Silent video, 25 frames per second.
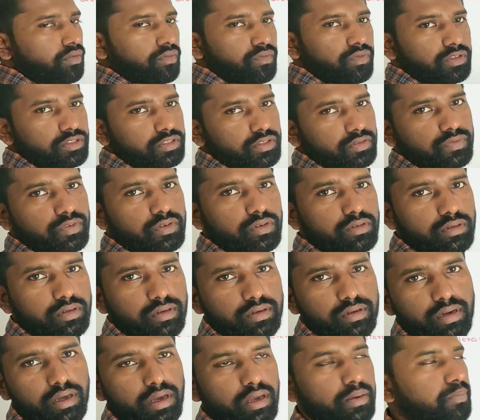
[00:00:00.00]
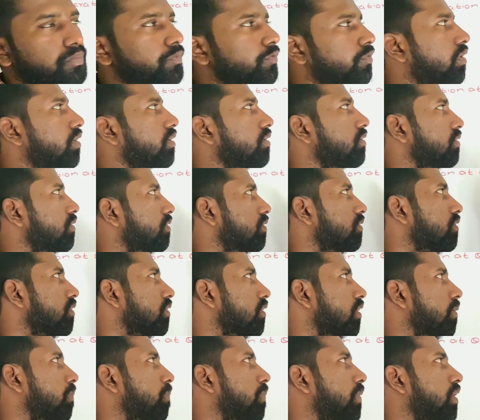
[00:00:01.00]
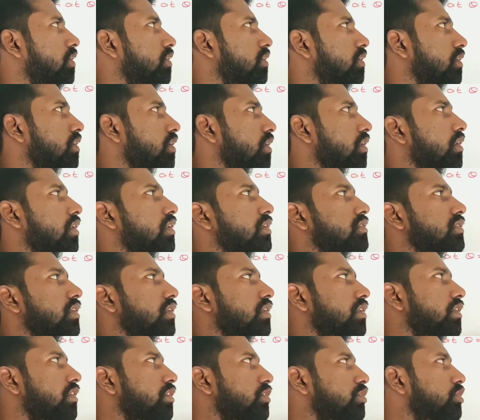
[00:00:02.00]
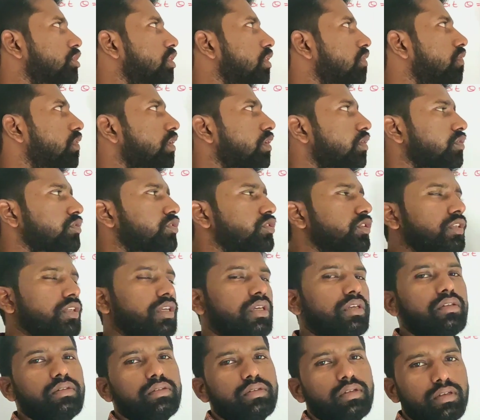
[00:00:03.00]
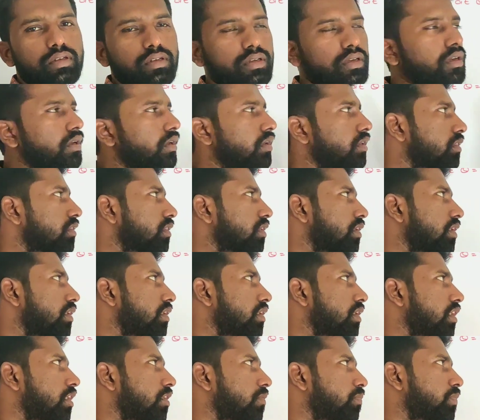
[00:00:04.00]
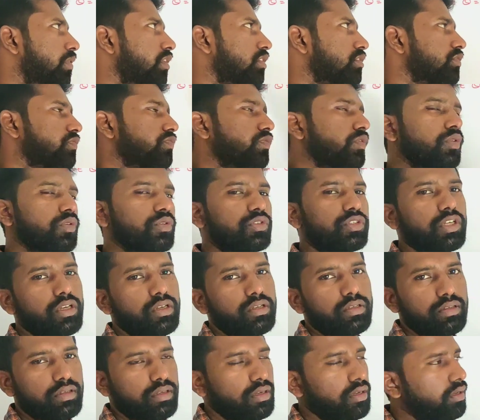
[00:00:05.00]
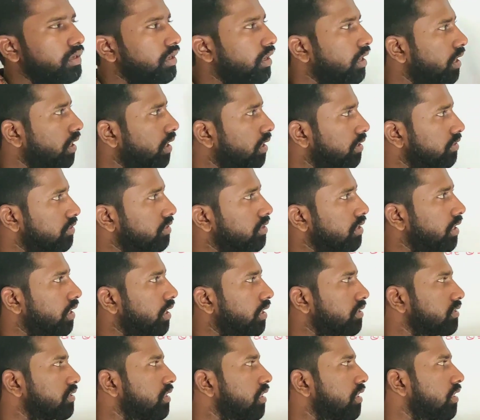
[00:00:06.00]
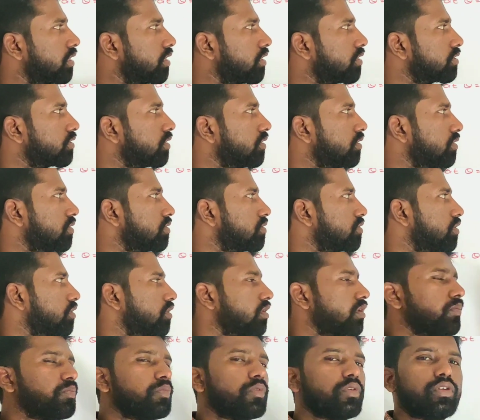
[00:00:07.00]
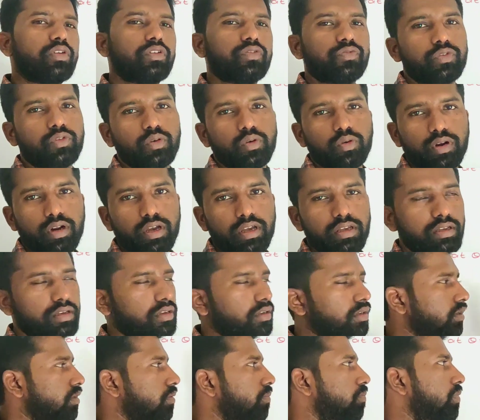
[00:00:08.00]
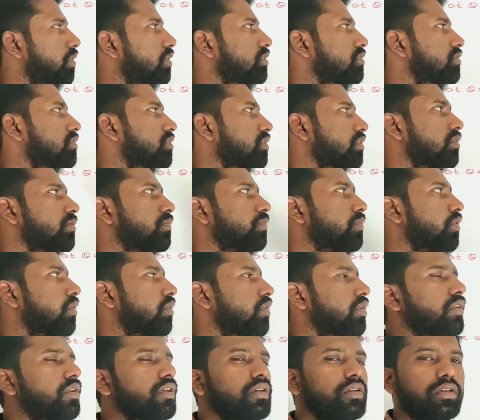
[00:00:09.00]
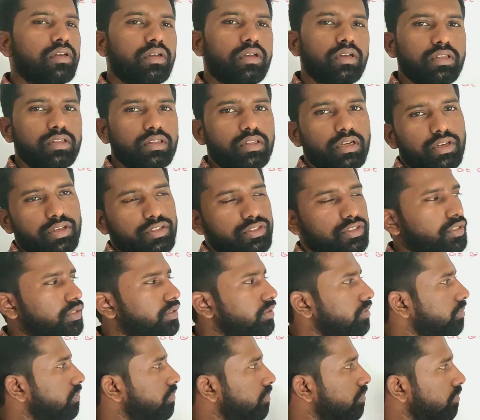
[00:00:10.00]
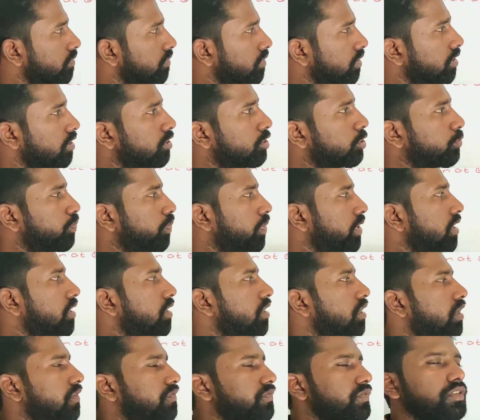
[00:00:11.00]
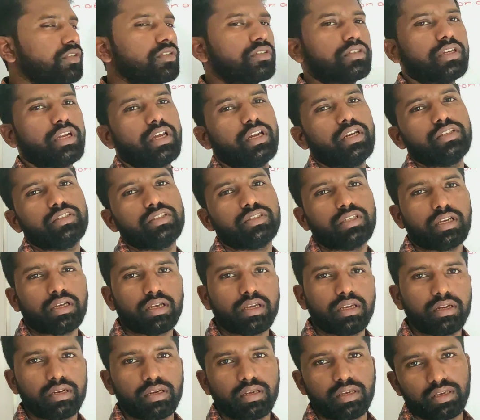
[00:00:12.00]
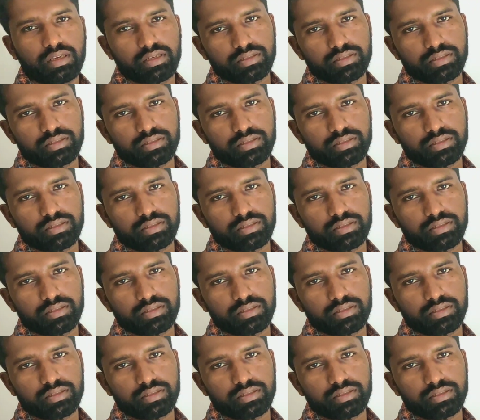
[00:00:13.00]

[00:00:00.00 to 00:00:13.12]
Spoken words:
First of all, type 1. A particle has an initial velocity 3i plus 4j and acceleration 0.4i plus 0.3j. Its speed after 10 seconds